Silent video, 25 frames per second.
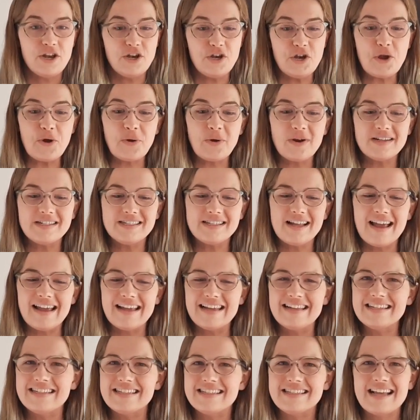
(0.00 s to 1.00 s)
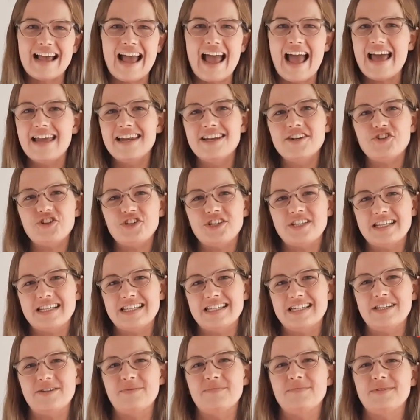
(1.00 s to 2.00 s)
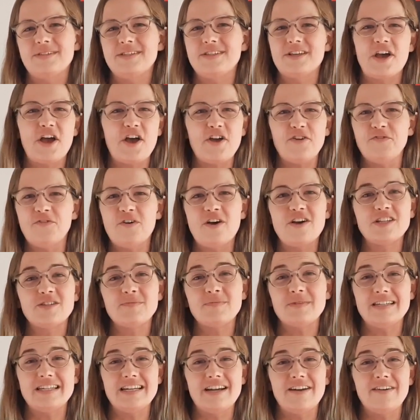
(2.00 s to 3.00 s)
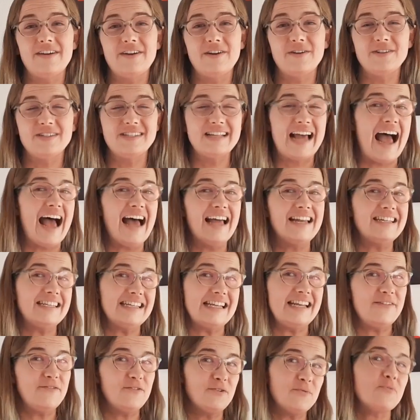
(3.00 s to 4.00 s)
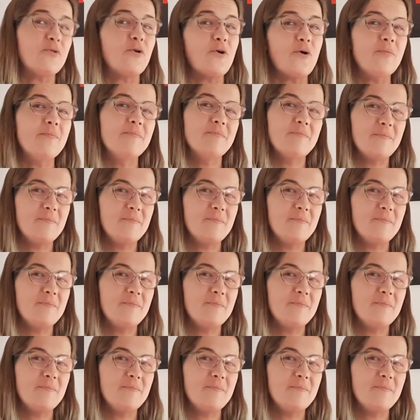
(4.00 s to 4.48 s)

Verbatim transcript: neuroscience, energy systems, advanced materials, and even more.